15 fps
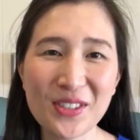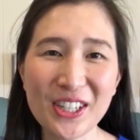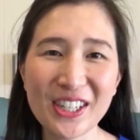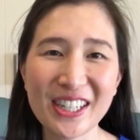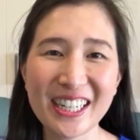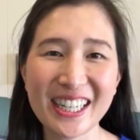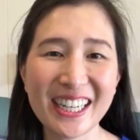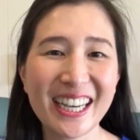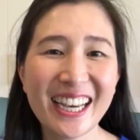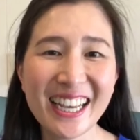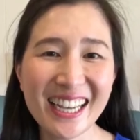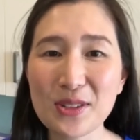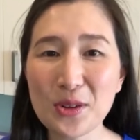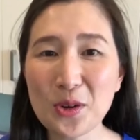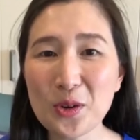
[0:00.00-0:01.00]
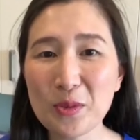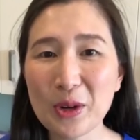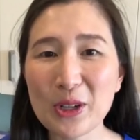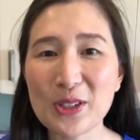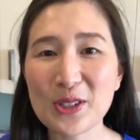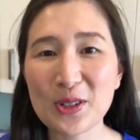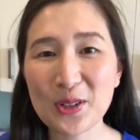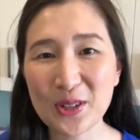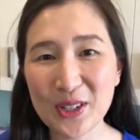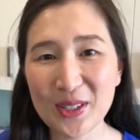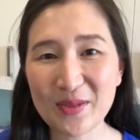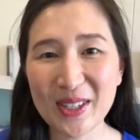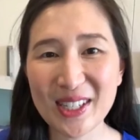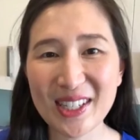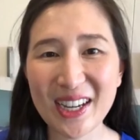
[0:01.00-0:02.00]
community. It is almost
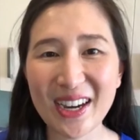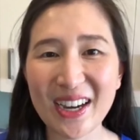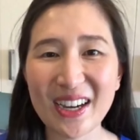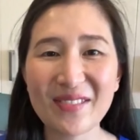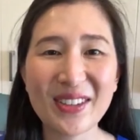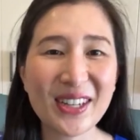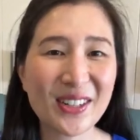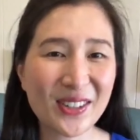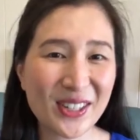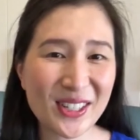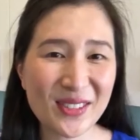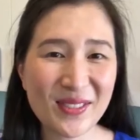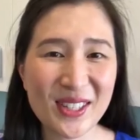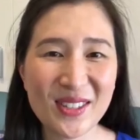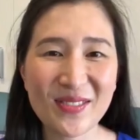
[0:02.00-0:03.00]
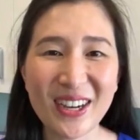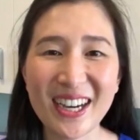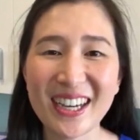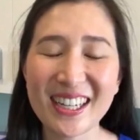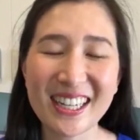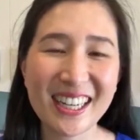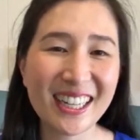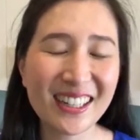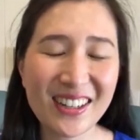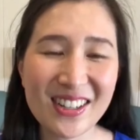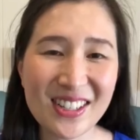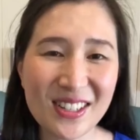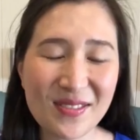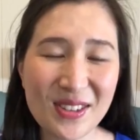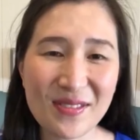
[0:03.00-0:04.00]
Christmas time and Christmas party and
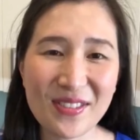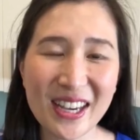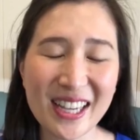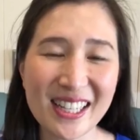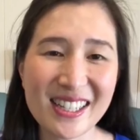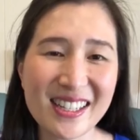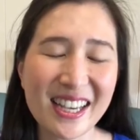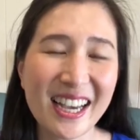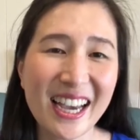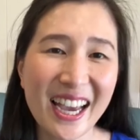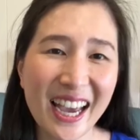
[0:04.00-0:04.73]
lots of events.